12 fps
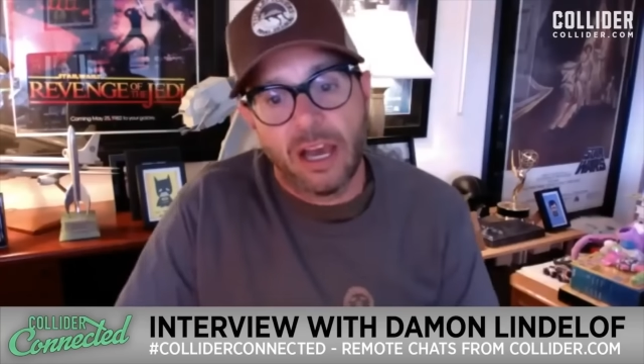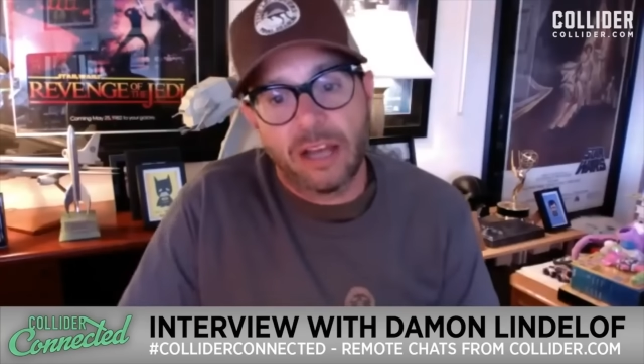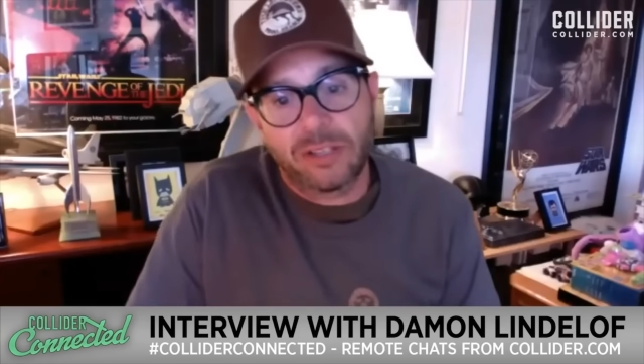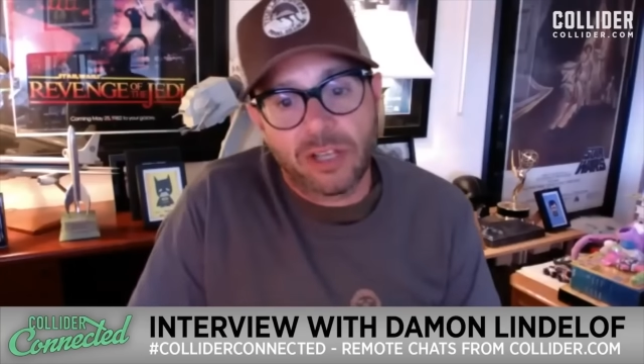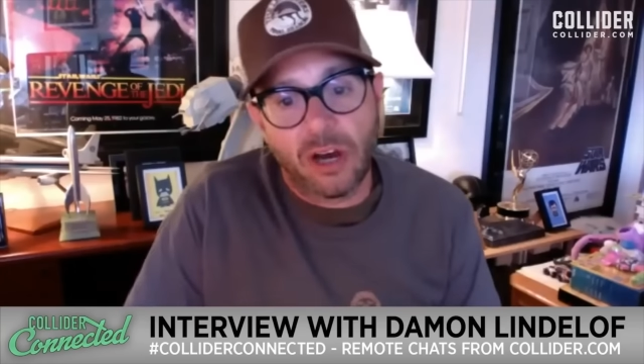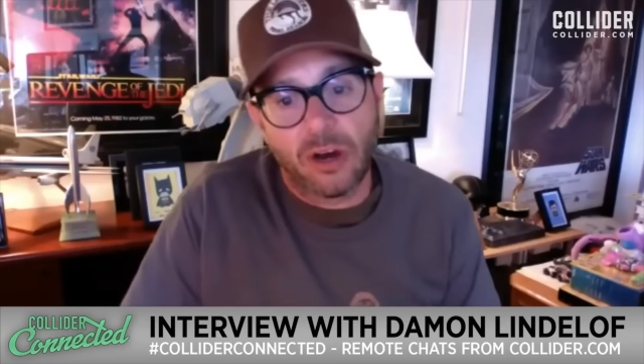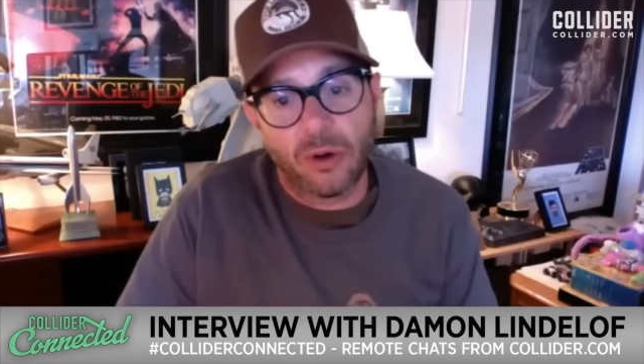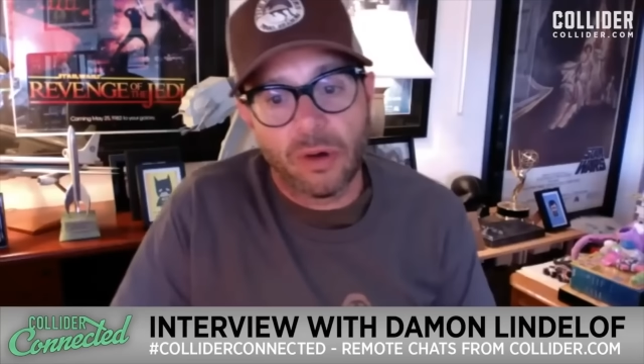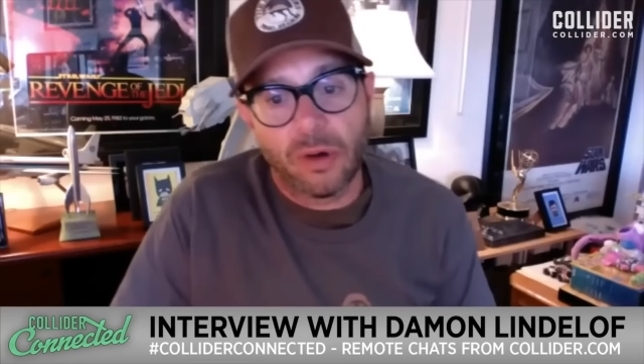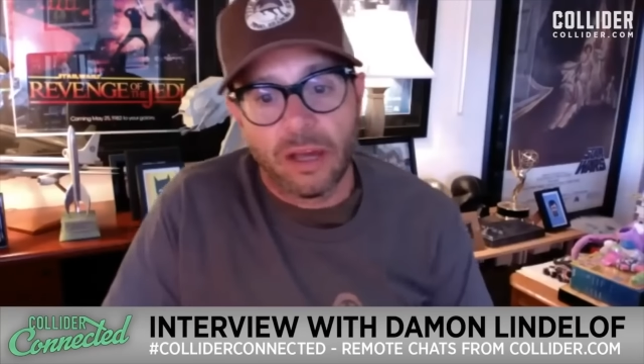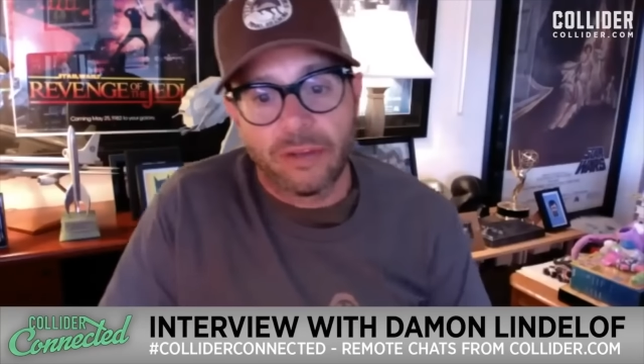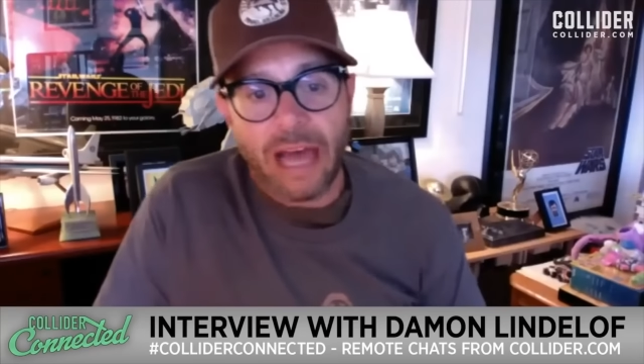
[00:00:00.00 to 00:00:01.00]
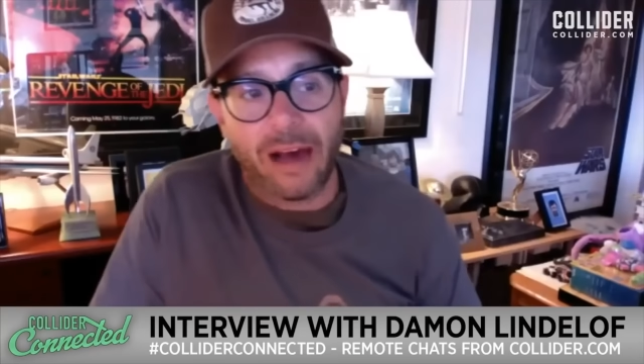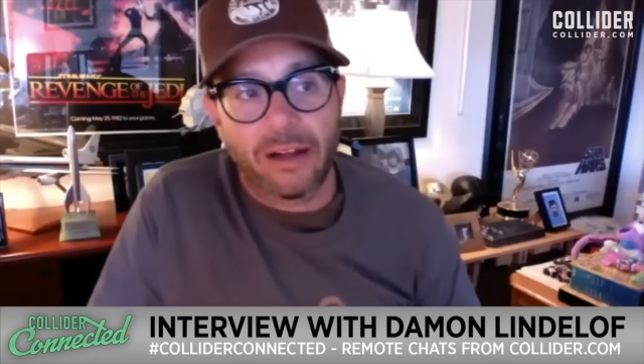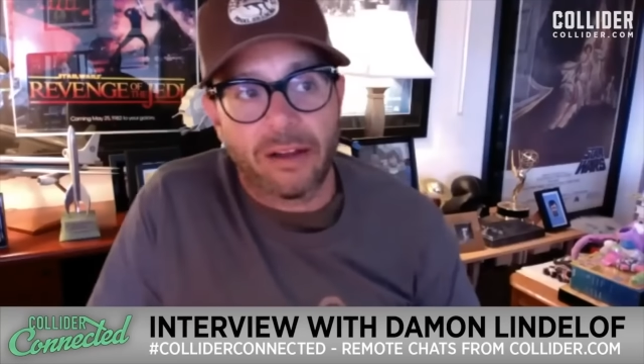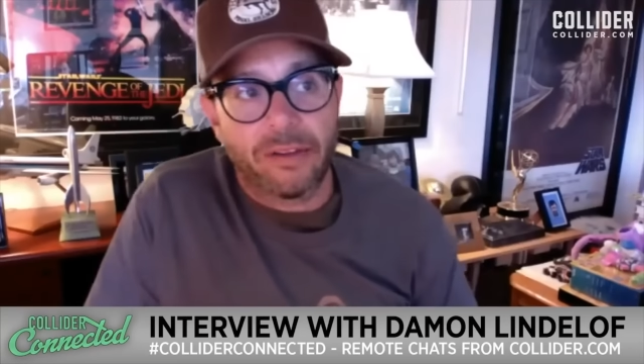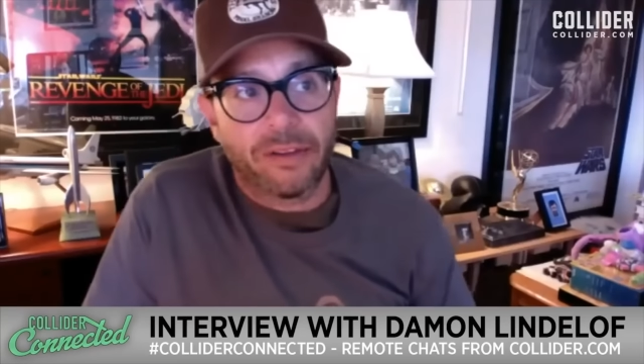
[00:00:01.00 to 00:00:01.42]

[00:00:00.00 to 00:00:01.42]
And so that